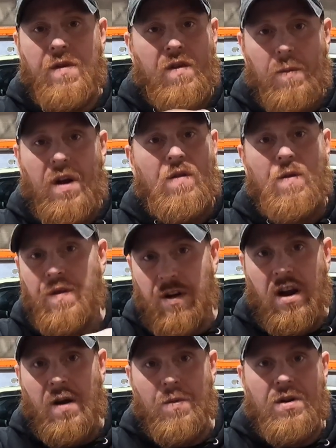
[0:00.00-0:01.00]
with the spacers
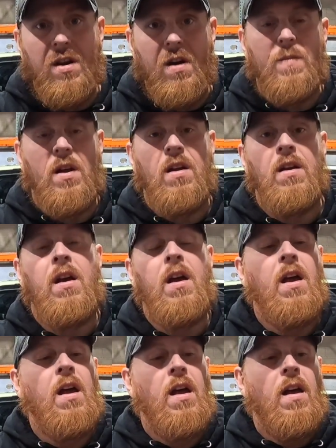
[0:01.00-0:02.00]
that came with the uptake.
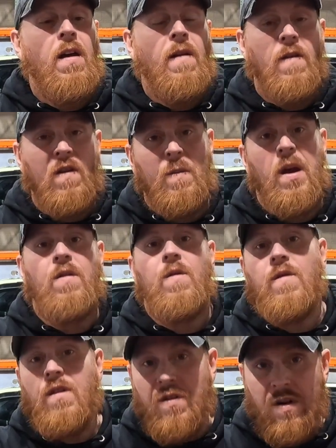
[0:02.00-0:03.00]
The
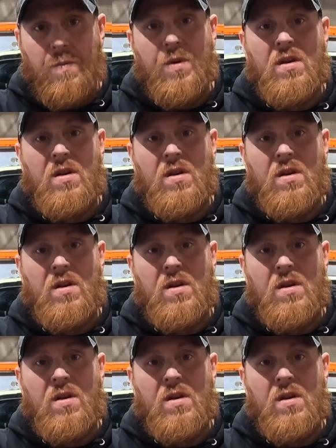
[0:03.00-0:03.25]
spacers that ship